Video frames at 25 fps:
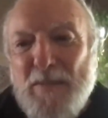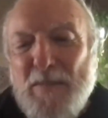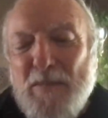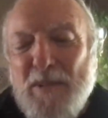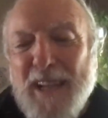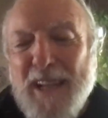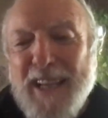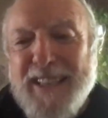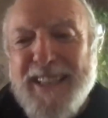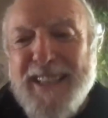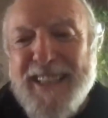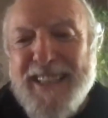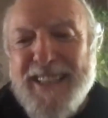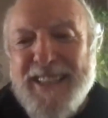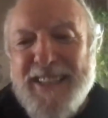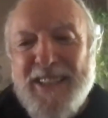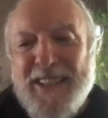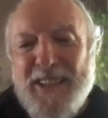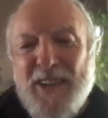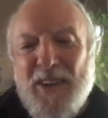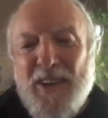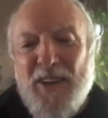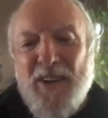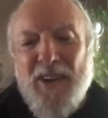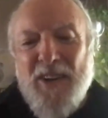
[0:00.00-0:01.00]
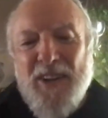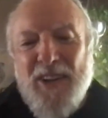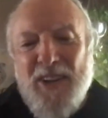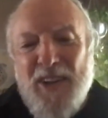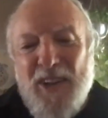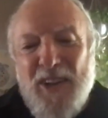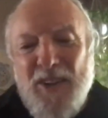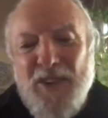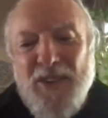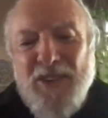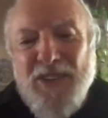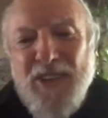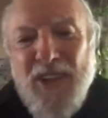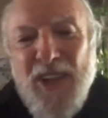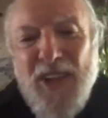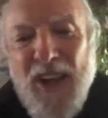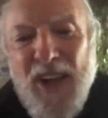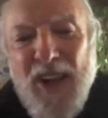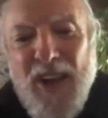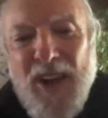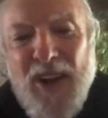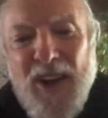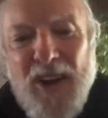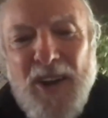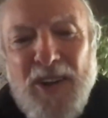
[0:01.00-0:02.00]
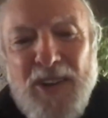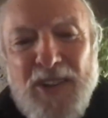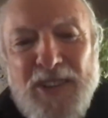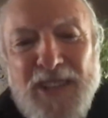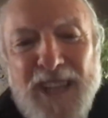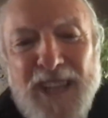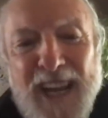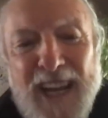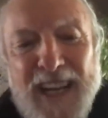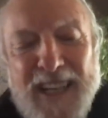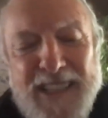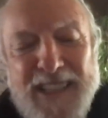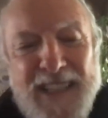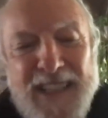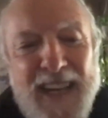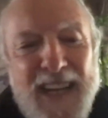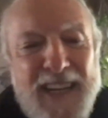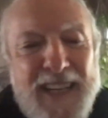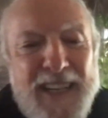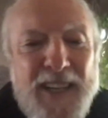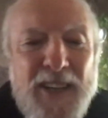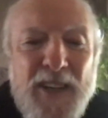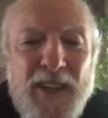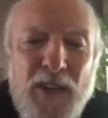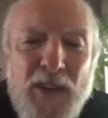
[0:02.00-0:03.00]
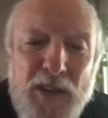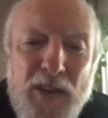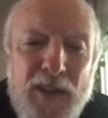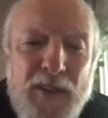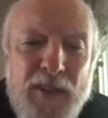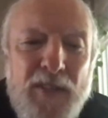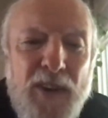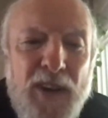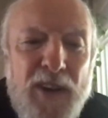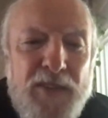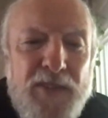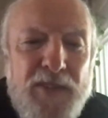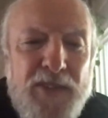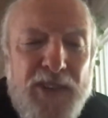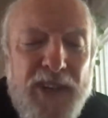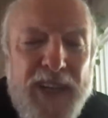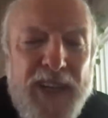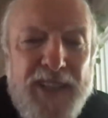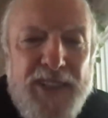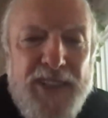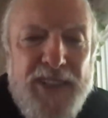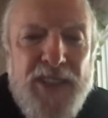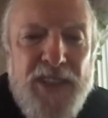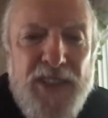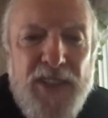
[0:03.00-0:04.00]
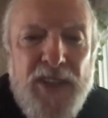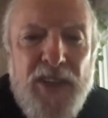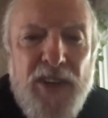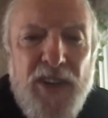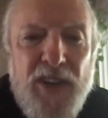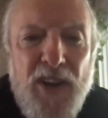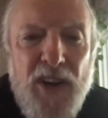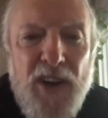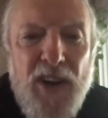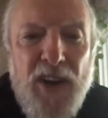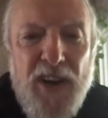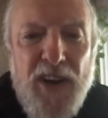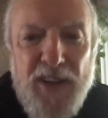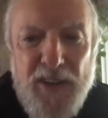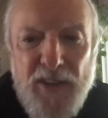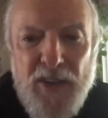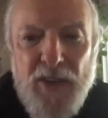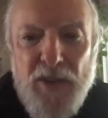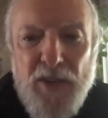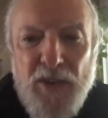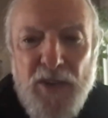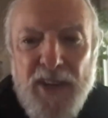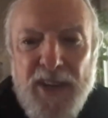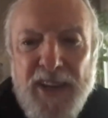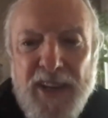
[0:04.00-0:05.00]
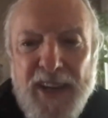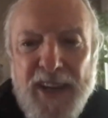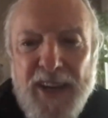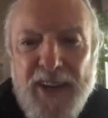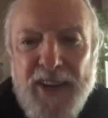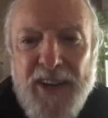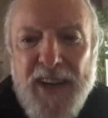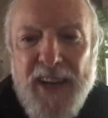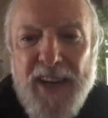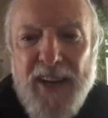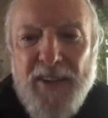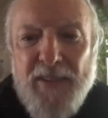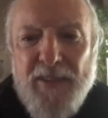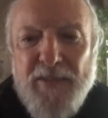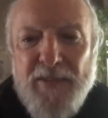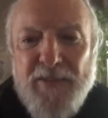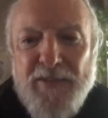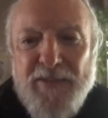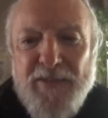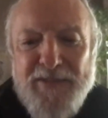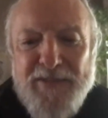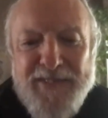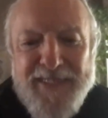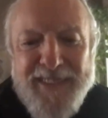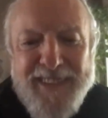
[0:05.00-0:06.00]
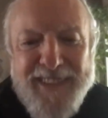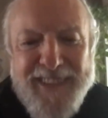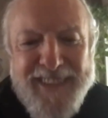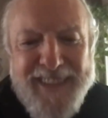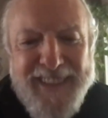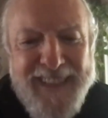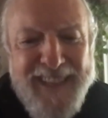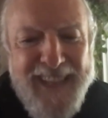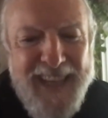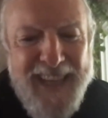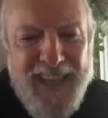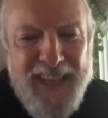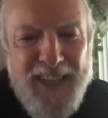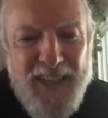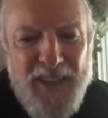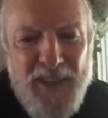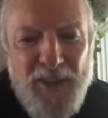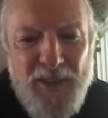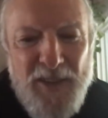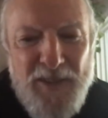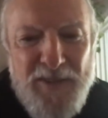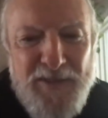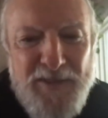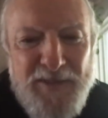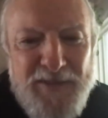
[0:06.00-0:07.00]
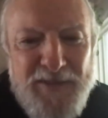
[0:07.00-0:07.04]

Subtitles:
Blessings to all. Hold Ghassan and all of our friends in your heart who are there now. Thank you.